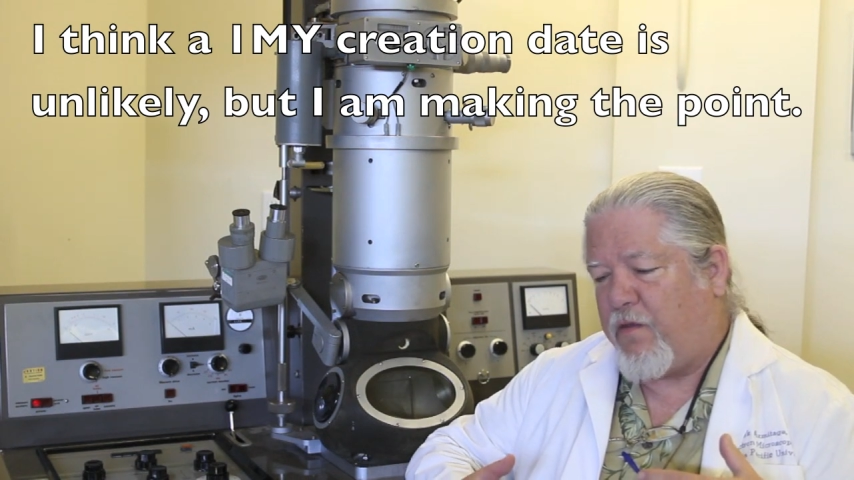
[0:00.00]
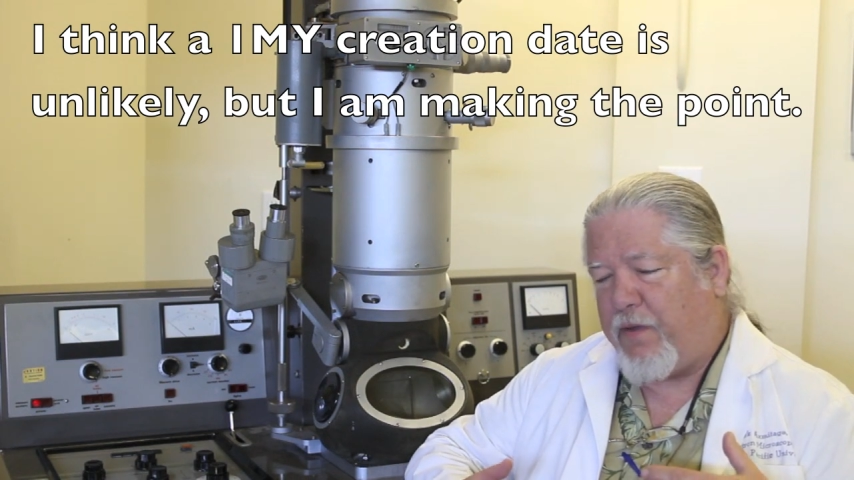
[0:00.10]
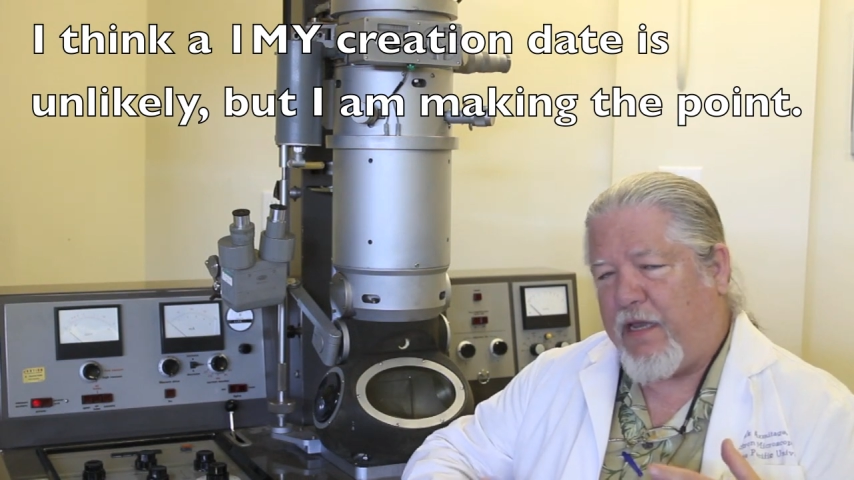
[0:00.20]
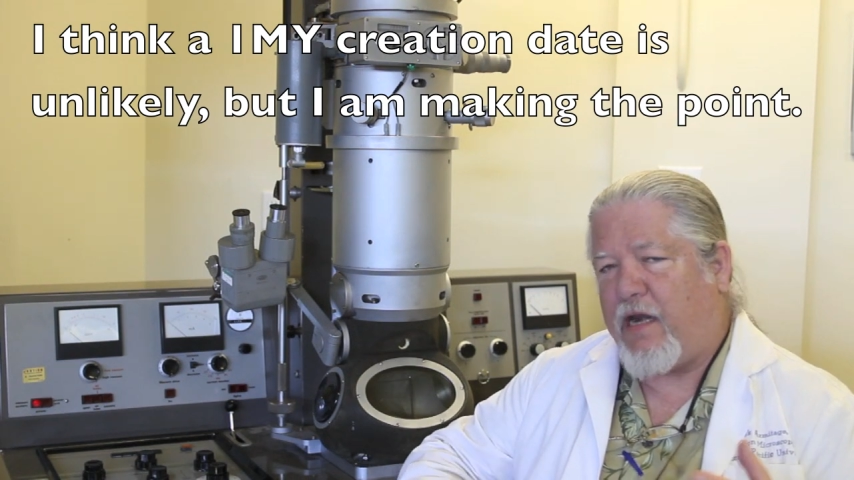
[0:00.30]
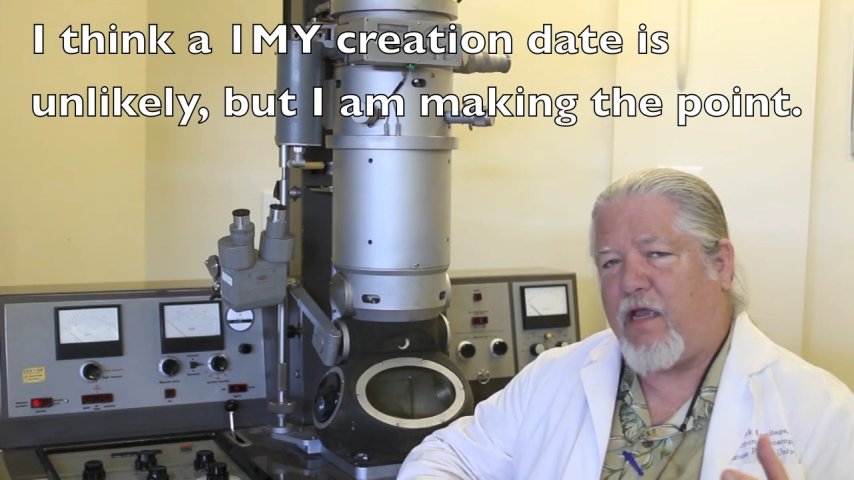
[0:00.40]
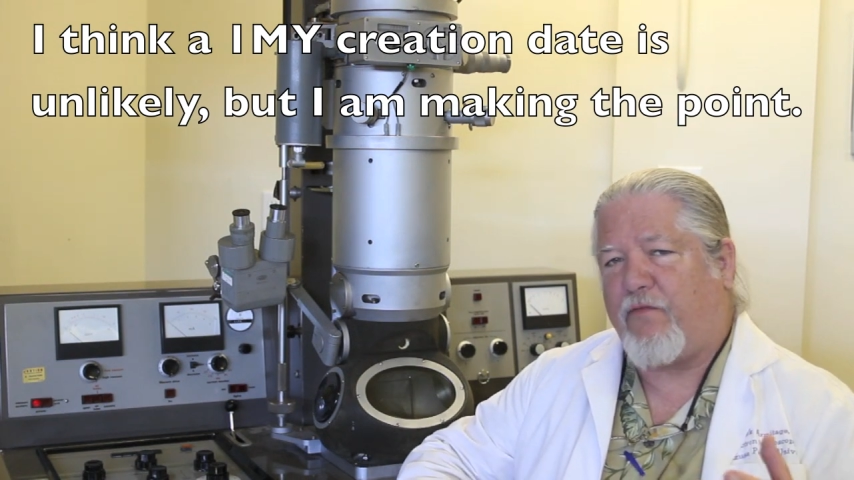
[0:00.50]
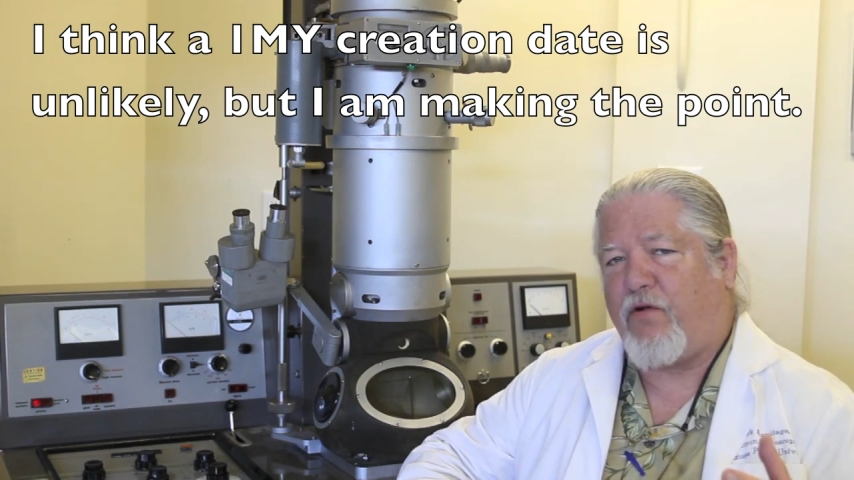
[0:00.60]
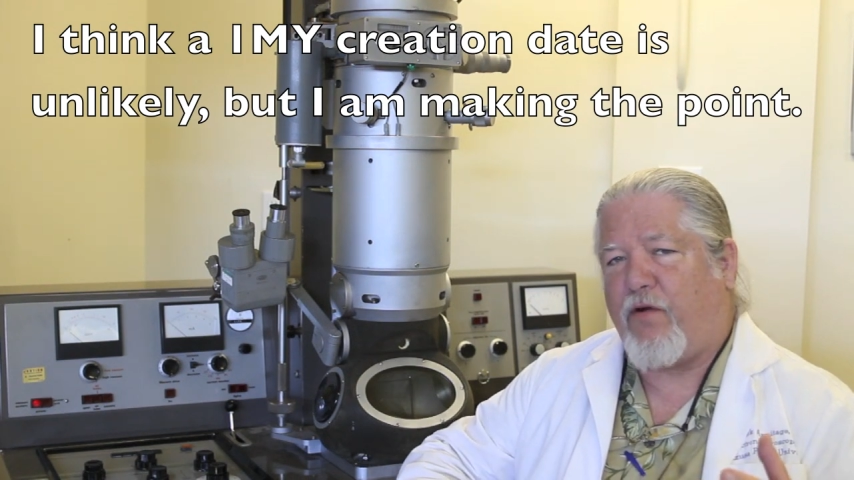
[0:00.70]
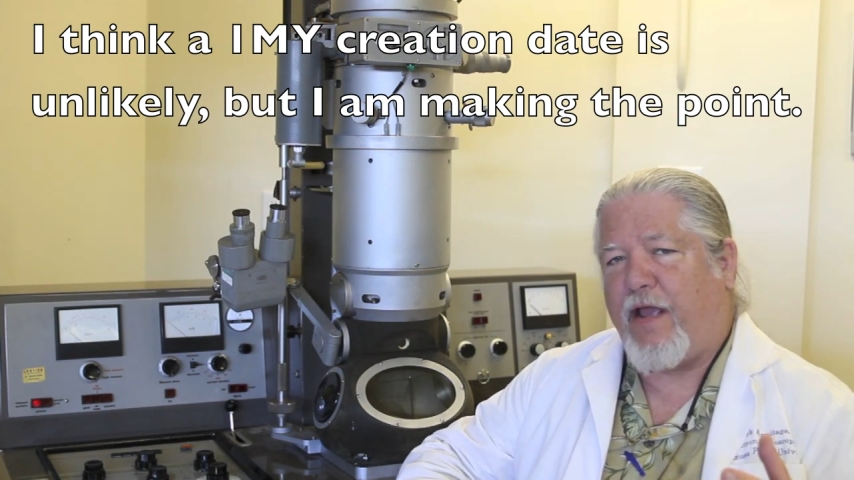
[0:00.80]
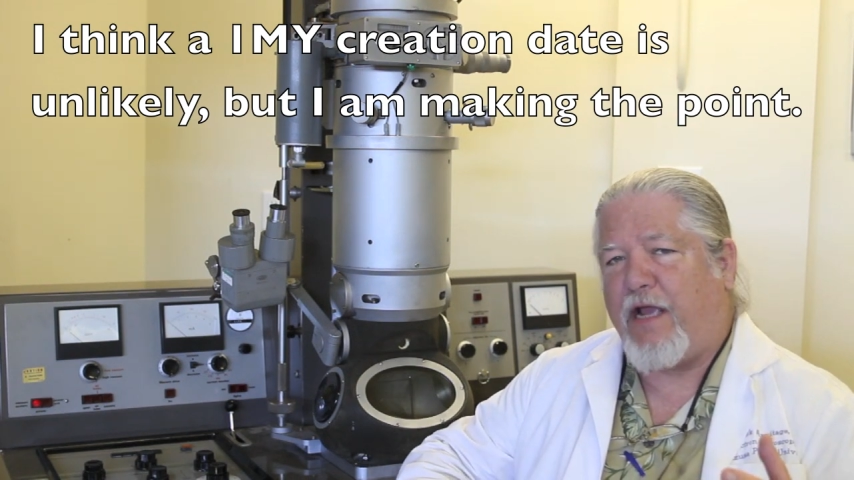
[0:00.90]
the beginning of
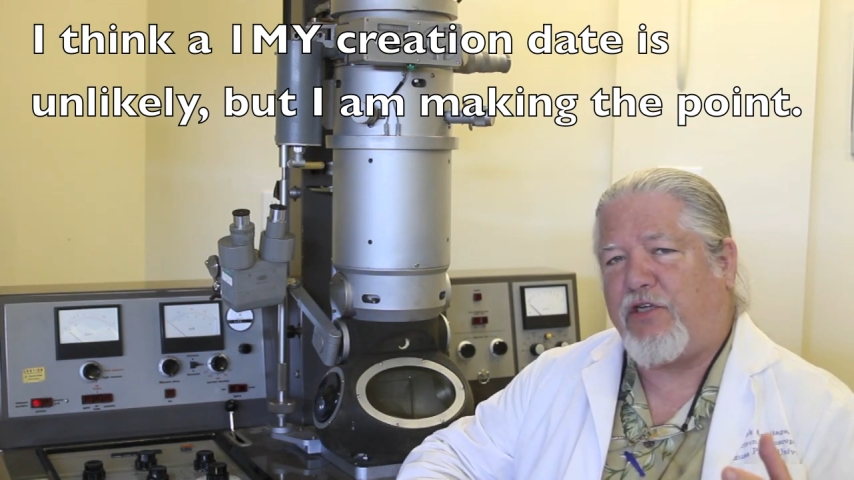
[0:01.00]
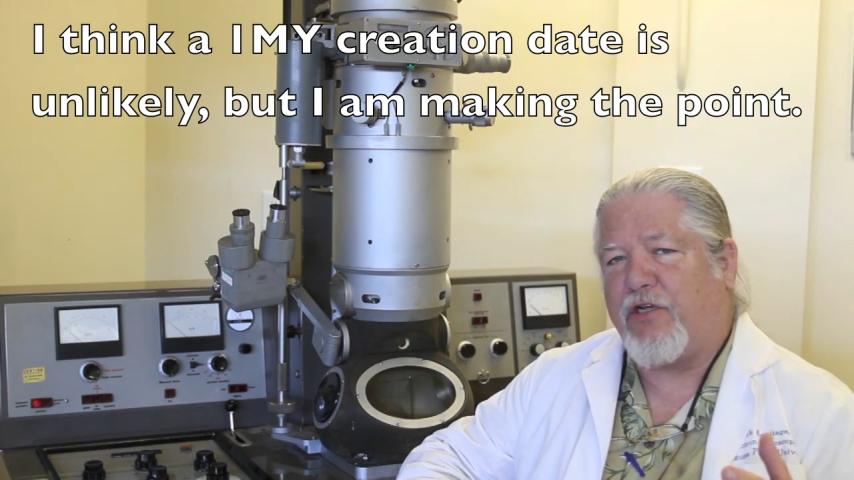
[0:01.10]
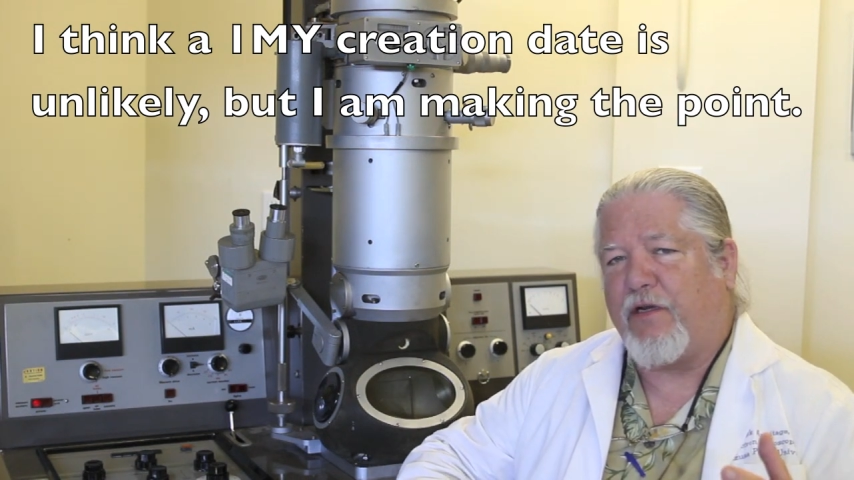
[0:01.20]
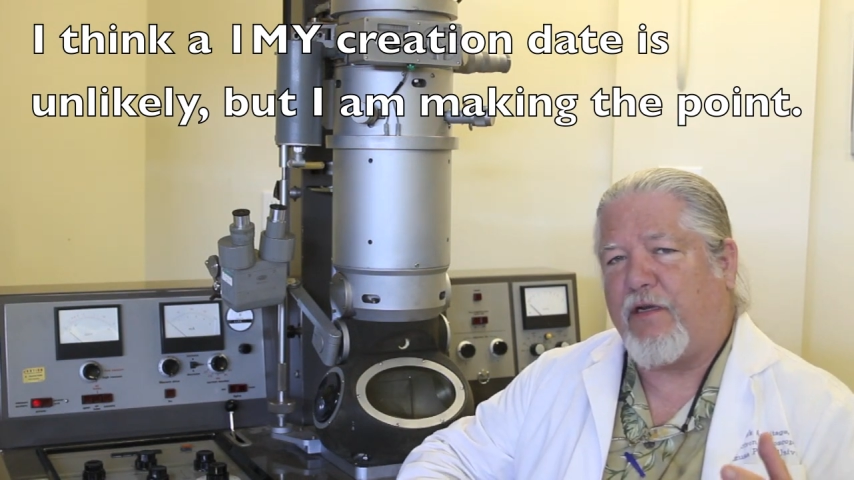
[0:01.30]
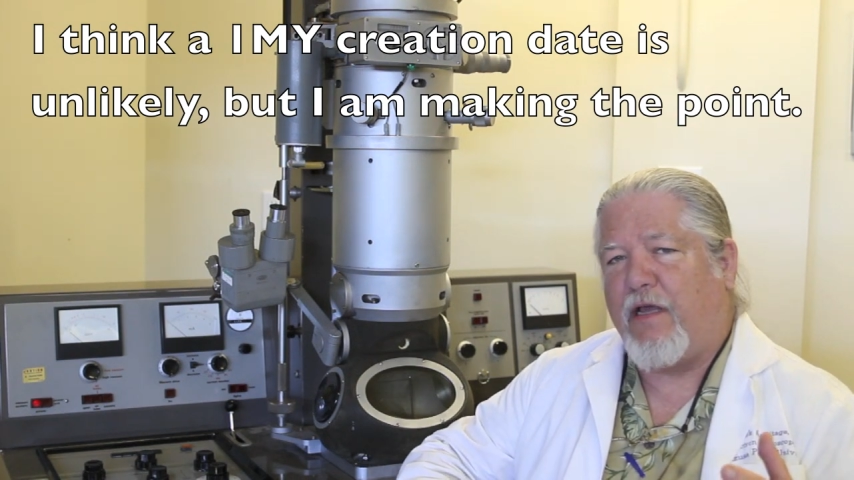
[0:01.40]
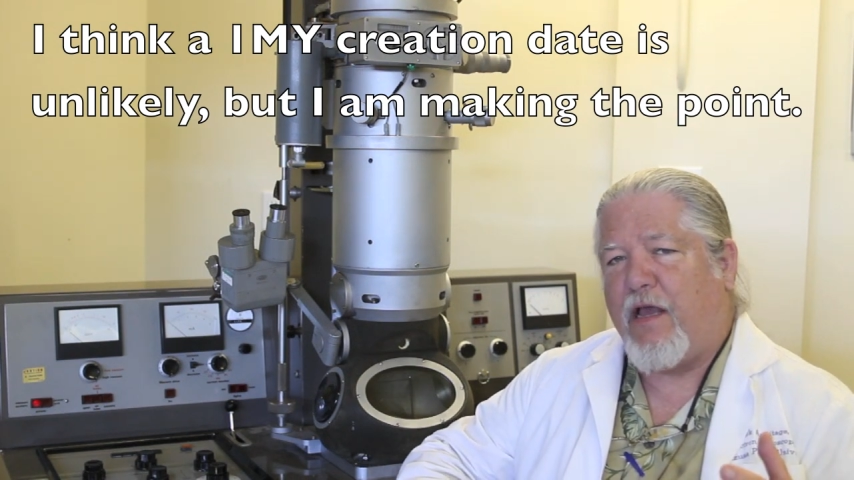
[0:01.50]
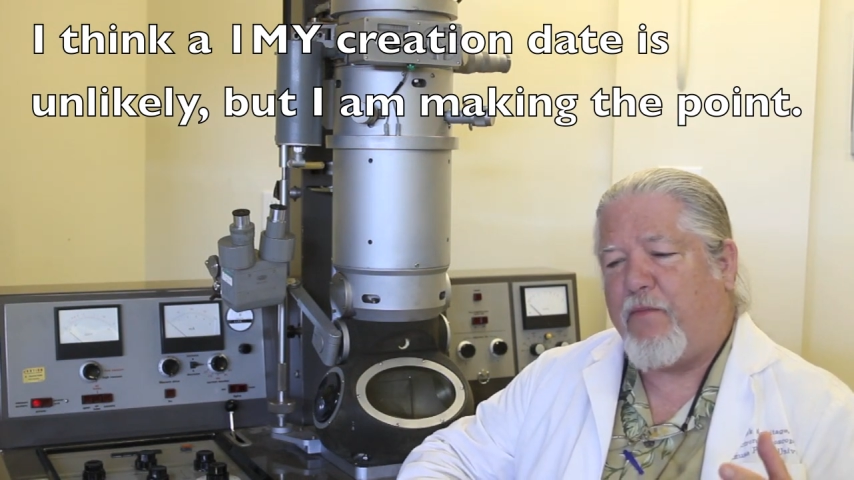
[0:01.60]
creation